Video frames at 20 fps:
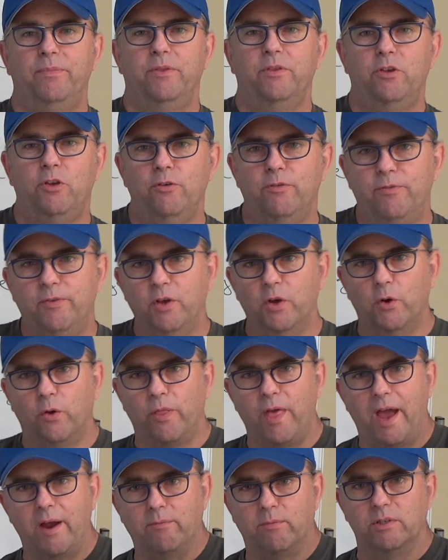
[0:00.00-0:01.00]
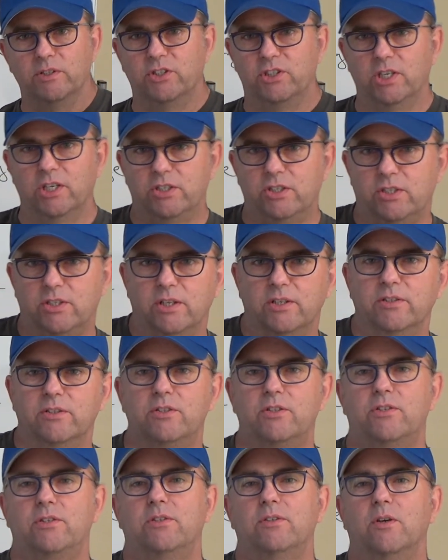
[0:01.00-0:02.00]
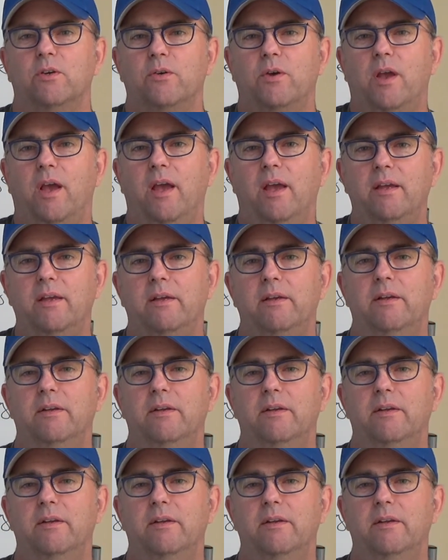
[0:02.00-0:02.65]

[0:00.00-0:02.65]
You feel that resistance, okay?